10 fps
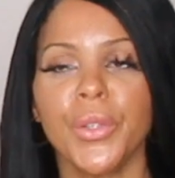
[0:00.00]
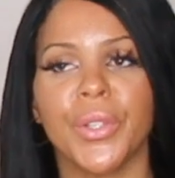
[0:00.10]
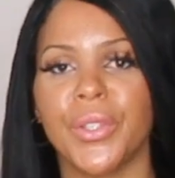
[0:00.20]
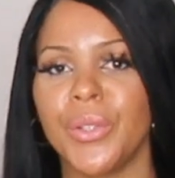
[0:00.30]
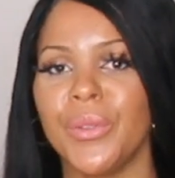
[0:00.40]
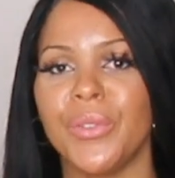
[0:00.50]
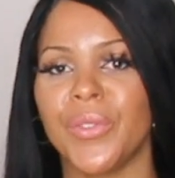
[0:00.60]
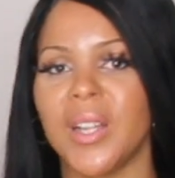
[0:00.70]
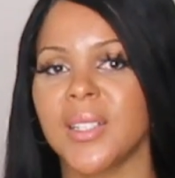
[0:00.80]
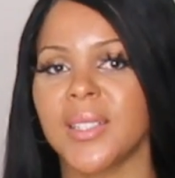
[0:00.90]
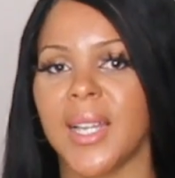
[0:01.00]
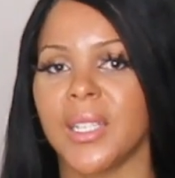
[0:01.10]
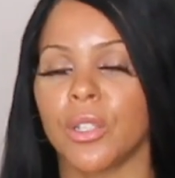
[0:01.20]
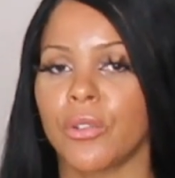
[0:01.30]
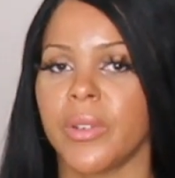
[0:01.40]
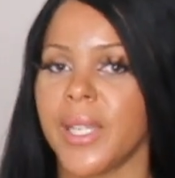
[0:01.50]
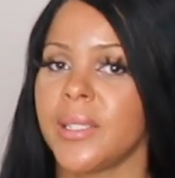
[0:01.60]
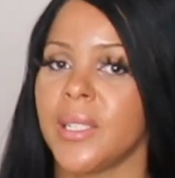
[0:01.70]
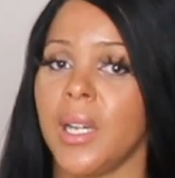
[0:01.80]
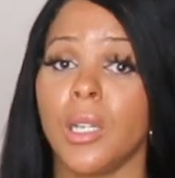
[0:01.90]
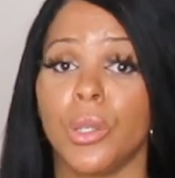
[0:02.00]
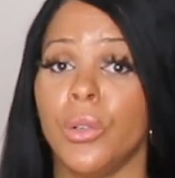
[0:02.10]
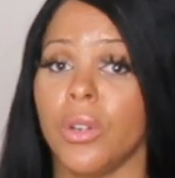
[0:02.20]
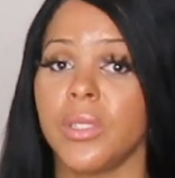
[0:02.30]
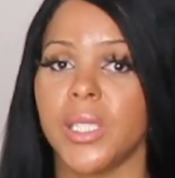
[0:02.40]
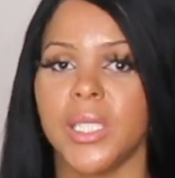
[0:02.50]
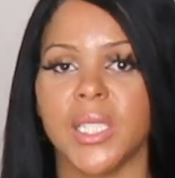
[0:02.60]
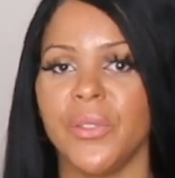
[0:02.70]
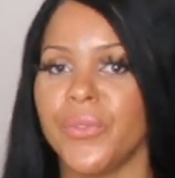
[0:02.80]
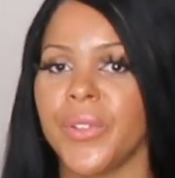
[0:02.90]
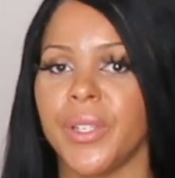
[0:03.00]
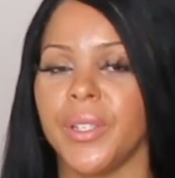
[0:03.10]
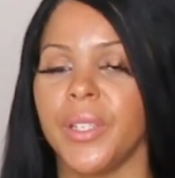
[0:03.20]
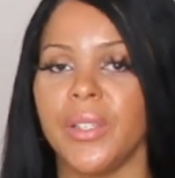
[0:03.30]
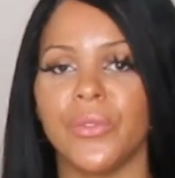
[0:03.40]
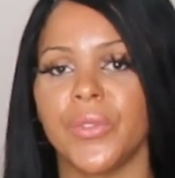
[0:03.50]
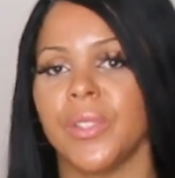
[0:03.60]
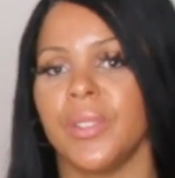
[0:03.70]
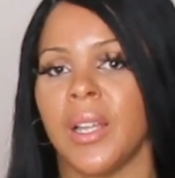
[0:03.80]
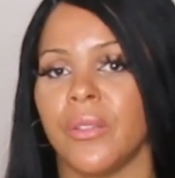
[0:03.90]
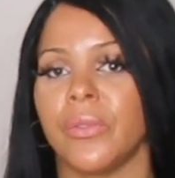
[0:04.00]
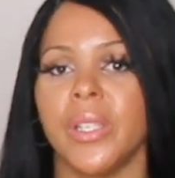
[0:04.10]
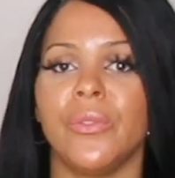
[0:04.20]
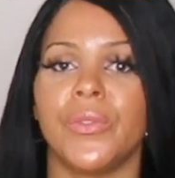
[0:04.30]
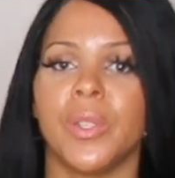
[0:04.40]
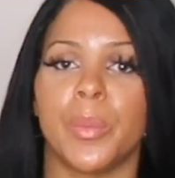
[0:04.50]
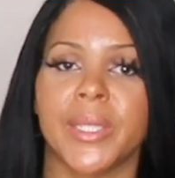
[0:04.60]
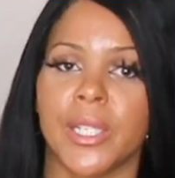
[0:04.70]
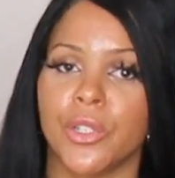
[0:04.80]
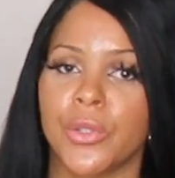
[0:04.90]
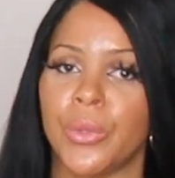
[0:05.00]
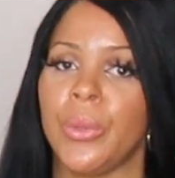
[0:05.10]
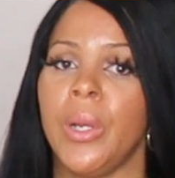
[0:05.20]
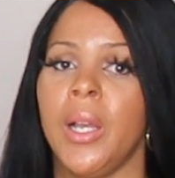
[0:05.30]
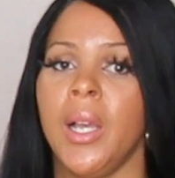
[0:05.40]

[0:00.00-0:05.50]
The universe and the creator, God, is infinite love, infinite potential.